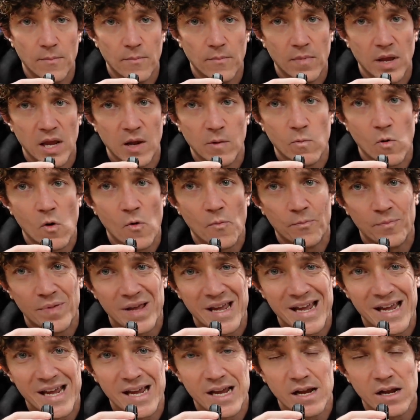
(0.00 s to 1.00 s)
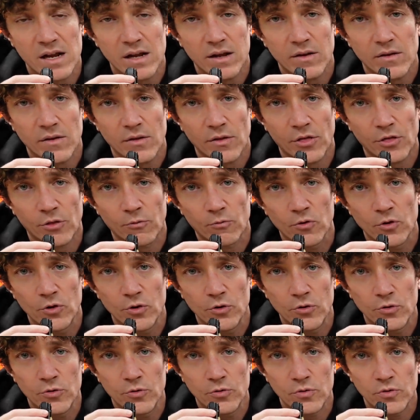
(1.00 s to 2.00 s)
It won't be
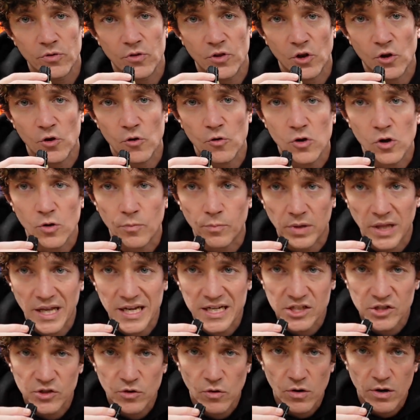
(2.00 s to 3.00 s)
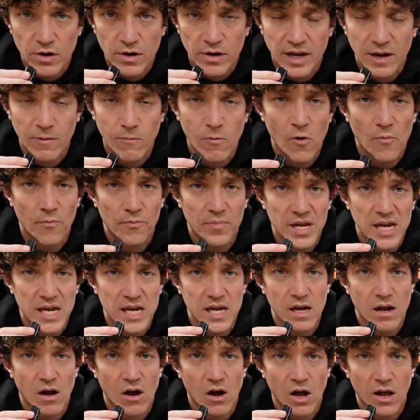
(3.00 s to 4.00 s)
through the Google Play Store. It won't
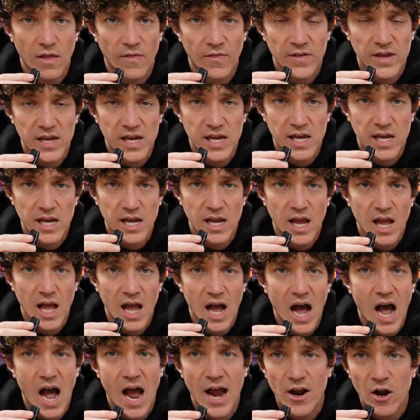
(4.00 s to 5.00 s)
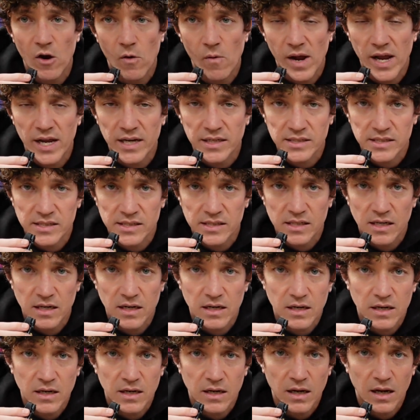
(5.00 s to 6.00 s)
be on the iOS
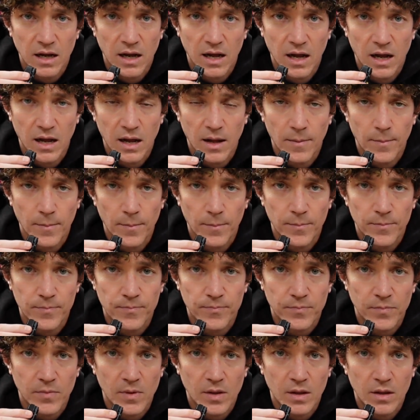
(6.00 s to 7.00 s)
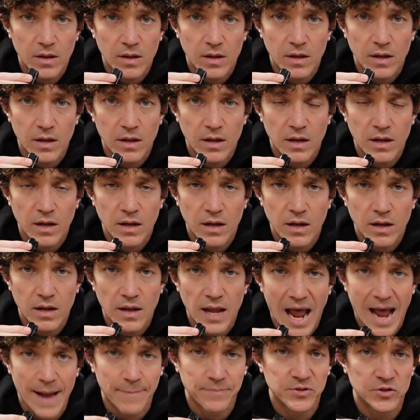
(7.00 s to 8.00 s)

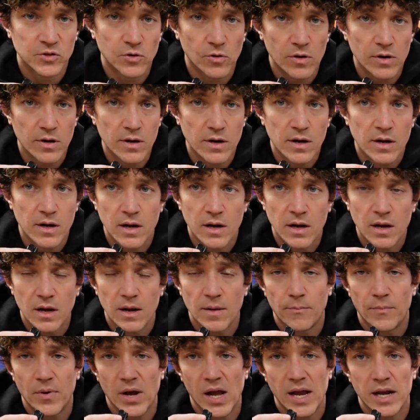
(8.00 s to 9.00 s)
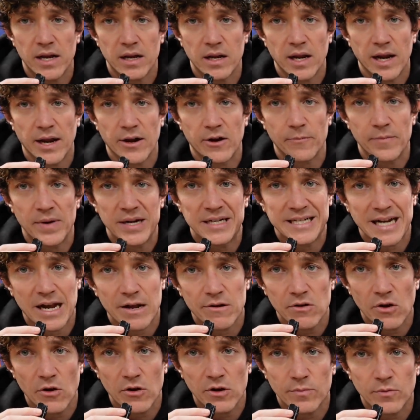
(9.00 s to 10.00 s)
App Store, but it'll be
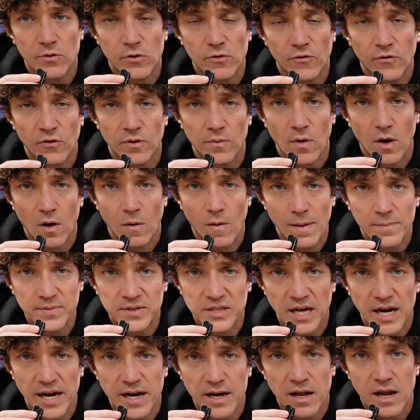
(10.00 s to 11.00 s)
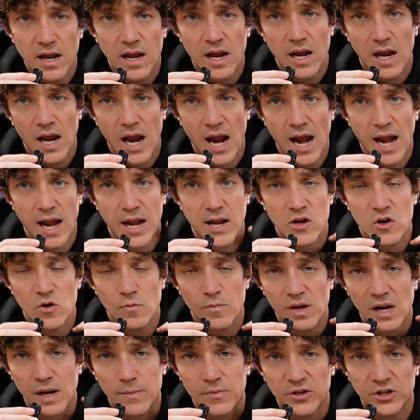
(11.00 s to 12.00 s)
downloadable from our website, and you'll
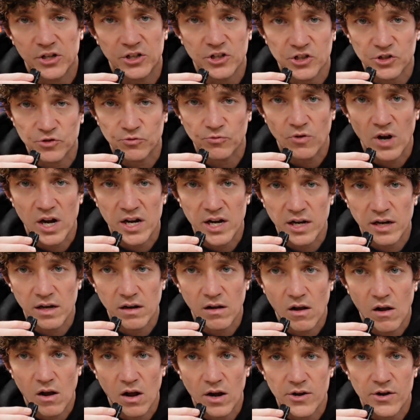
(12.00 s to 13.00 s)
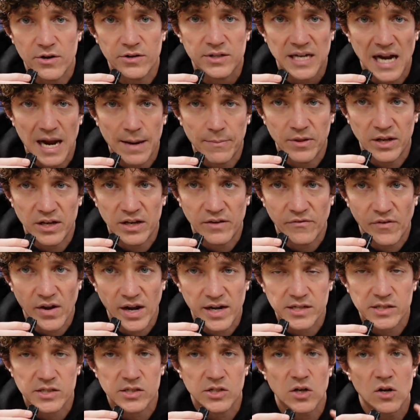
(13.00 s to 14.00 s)
be able to just run it on your tablet
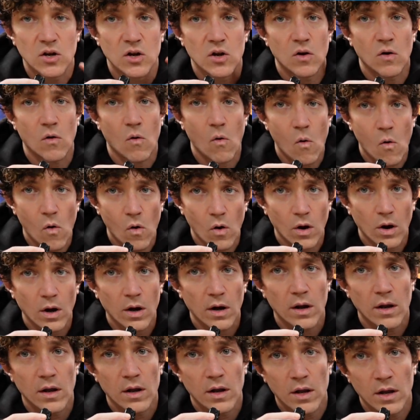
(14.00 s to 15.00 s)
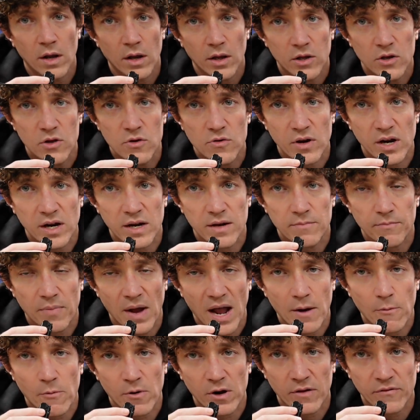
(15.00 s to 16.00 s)
device. Or you can buy
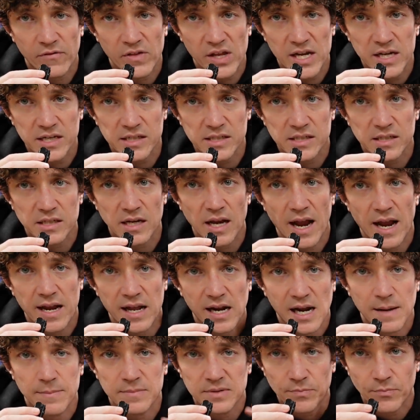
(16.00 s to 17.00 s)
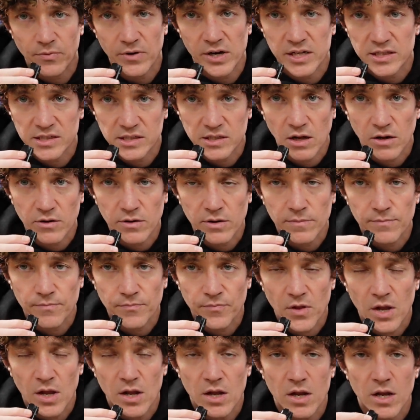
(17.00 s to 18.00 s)
one of these, and it comes pre-installed.
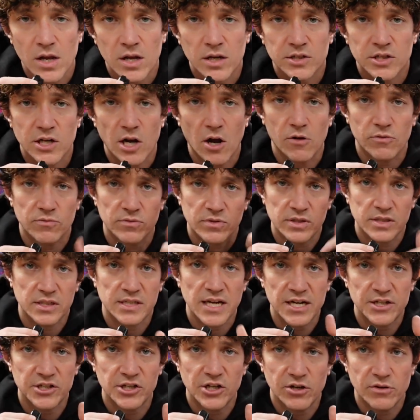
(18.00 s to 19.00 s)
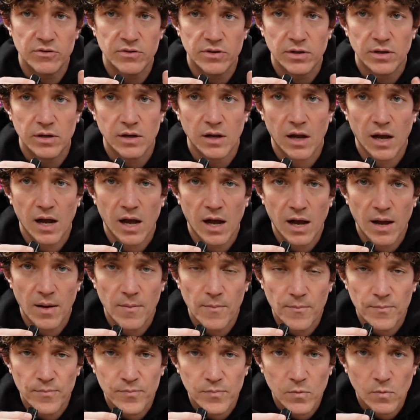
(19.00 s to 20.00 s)
So stay tuned.
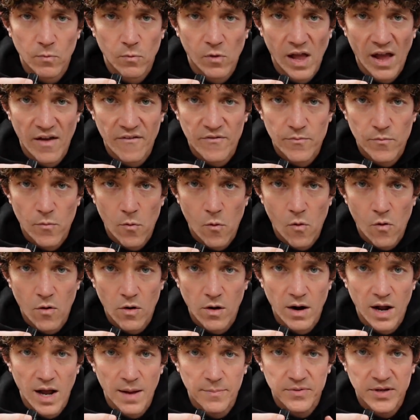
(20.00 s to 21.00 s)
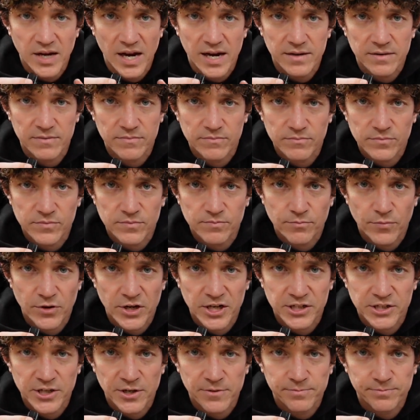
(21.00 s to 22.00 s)
We'll have more update pretty
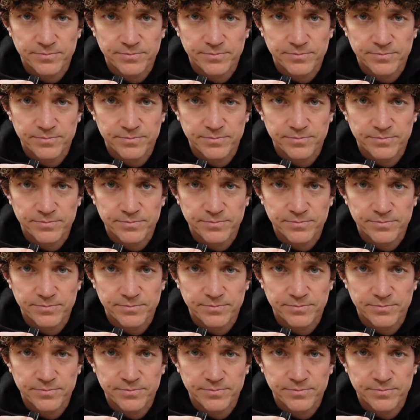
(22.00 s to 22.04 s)
soon.